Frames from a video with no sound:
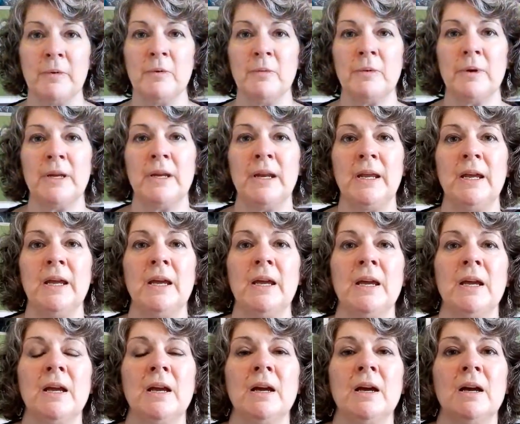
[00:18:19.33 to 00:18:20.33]
I've been
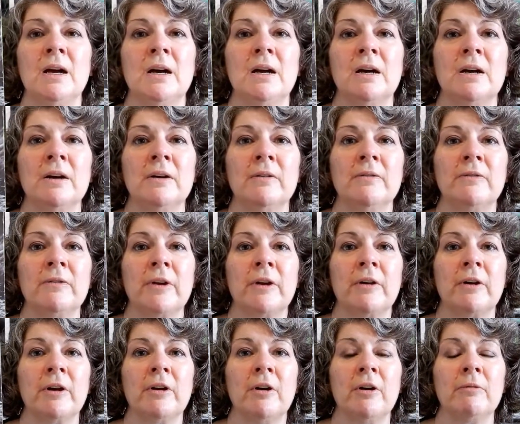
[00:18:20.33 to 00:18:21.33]
reading, I've
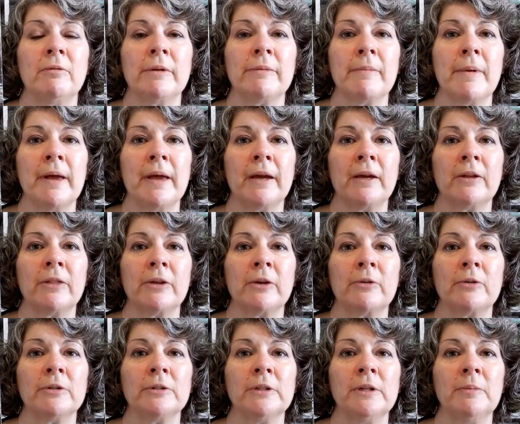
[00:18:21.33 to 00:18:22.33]
carried on with my Agatha
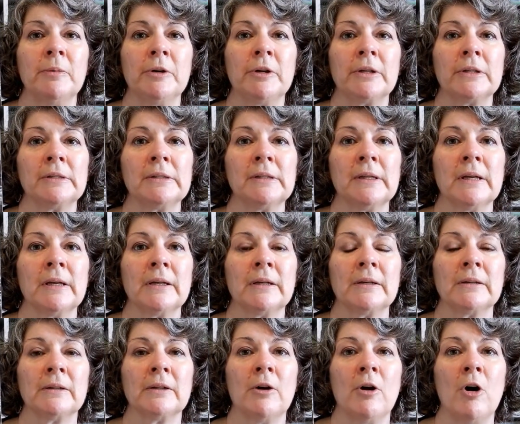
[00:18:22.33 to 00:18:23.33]
Christie books.
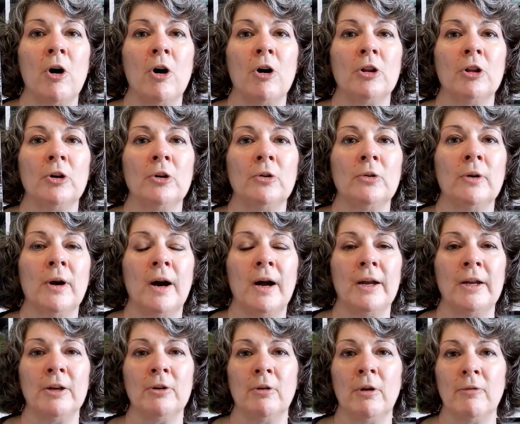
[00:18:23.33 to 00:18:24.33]
The Hollow,
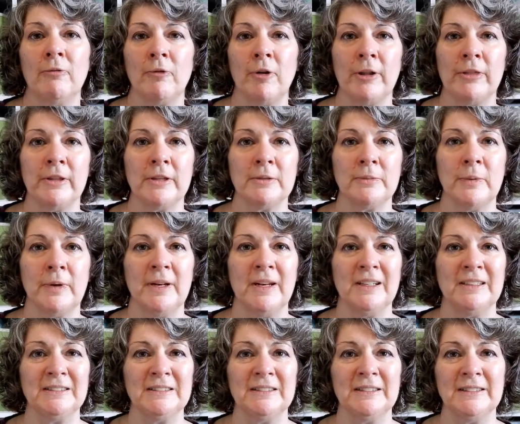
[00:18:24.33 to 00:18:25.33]
I know I've read this one
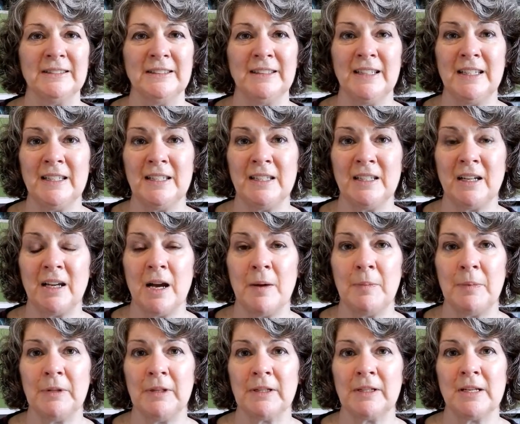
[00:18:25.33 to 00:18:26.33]
at least a
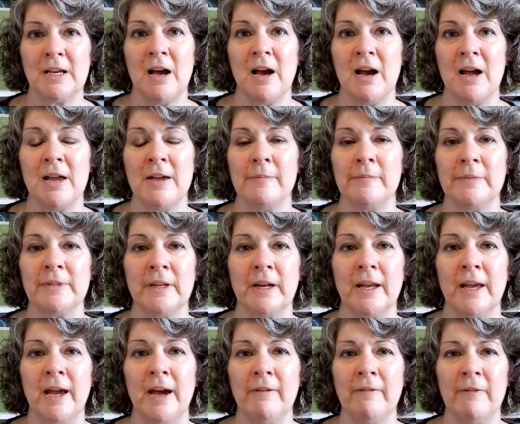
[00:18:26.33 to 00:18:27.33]
couple of times, and
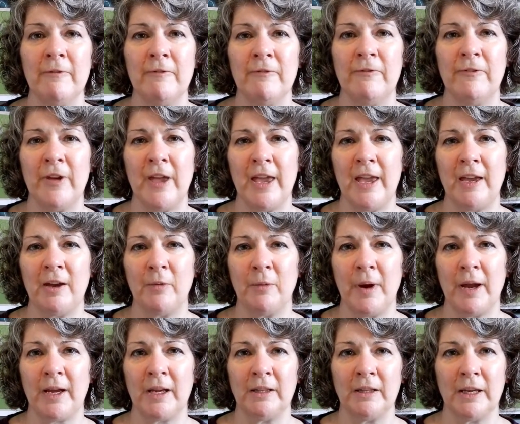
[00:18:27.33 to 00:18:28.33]
I have a vague
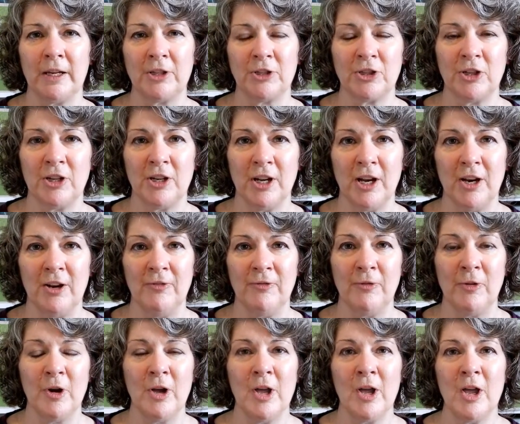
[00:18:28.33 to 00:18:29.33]
recollection
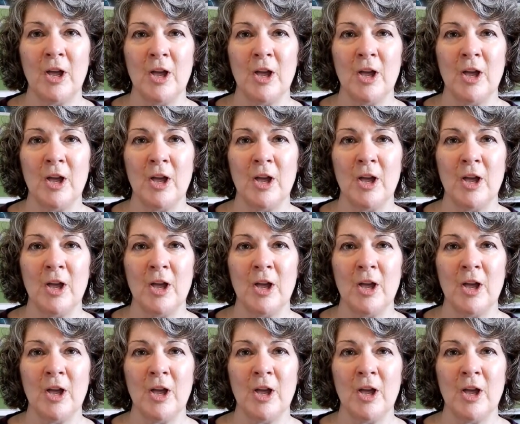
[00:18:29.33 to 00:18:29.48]
of